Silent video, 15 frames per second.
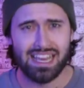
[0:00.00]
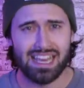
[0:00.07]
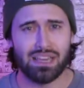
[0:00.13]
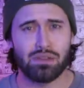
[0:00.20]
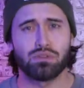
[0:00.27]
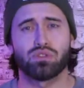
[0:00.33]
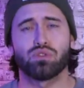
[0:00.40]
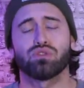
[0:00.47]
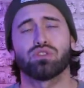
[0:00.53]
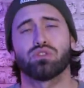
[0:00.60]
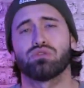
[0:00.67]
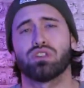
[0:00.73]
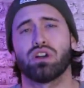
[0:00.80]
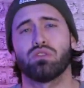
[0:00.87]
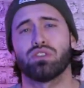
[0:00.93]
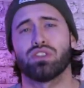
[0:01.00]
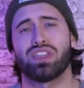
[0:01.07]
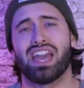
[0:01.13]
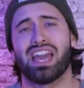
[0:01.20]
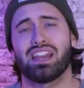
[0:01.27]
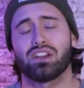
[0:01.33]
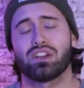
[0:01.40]
He was also told that
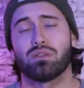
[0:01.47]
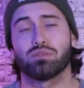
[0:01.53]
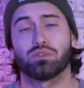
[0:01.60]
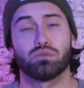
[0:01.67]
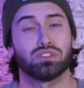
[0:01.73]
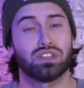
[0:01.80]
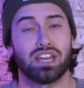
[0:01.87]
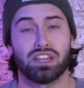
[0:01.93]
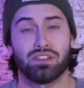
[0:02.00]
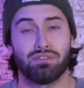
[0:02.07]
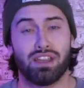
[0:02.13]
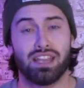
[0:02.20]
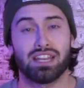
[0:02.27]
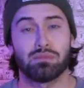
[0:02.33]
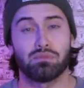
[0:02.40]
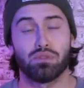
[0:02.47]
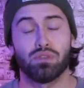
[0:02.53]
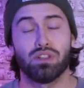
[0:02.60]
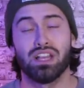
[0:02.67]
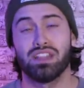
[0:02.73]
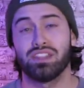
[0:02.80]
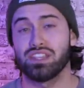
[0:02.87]
the helicopter was unavailable.